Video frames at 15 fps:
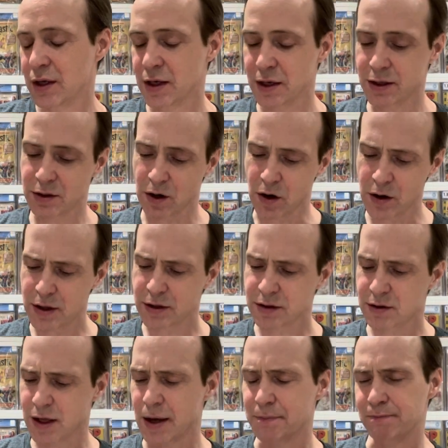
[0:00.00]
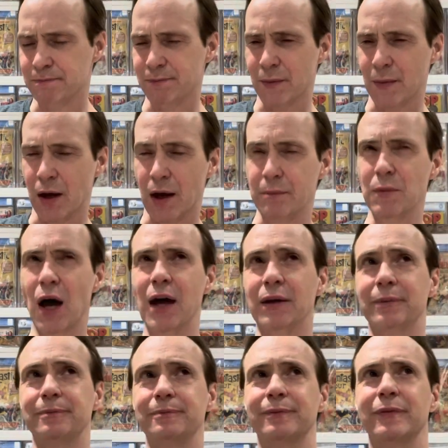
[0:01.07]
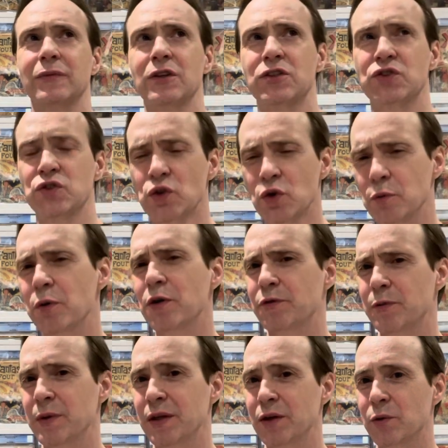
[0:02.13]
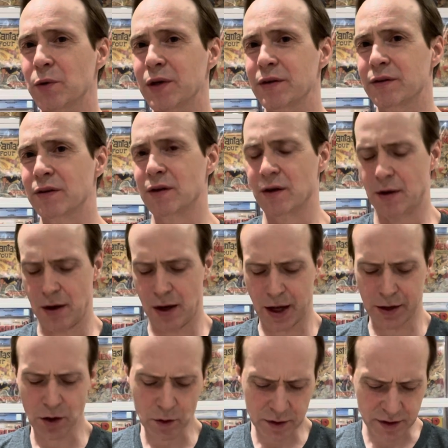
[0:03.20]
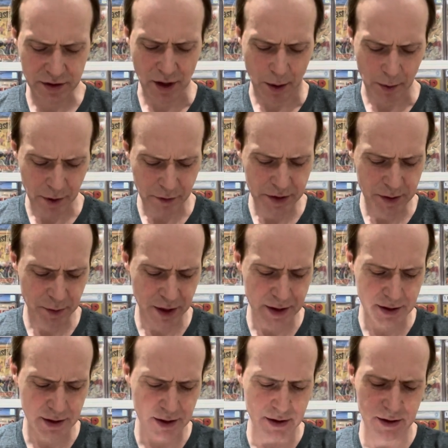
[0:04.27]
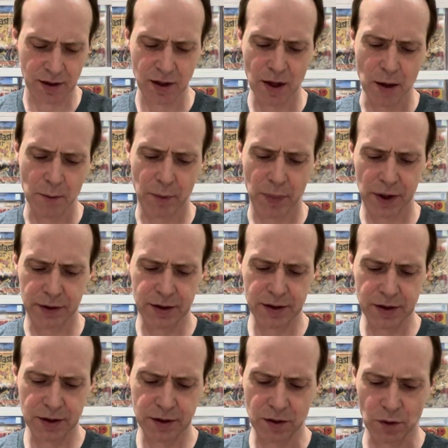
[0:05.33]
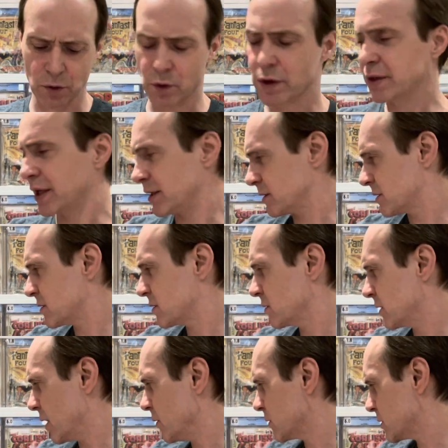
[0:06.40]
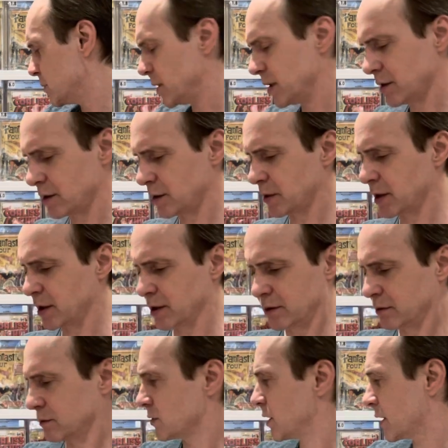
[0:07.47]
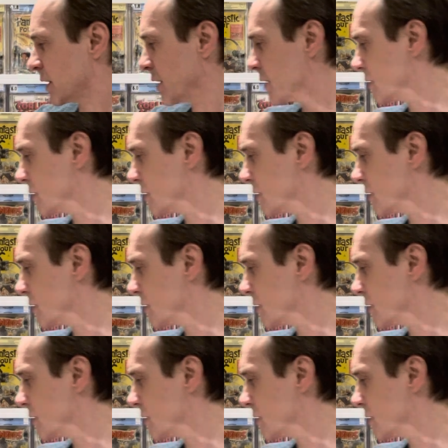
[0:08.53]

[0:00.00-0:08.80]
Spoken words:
an artist that I'm not super familiar with. I know some of his pieces, but this is the one that stood out to me. I'm kind of trying to get out